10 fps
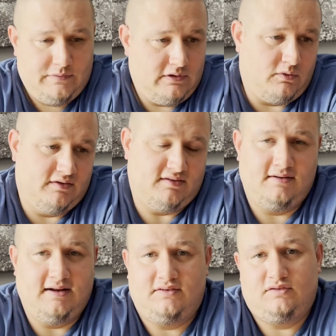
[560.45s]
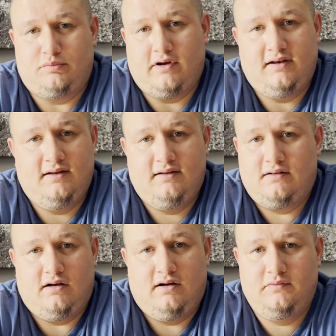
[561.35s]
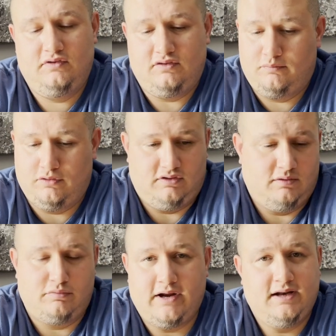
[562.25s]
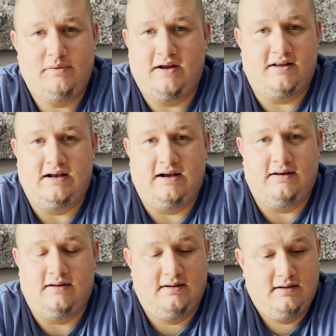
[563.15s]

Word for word: Once the next spring comes, put the braid back on.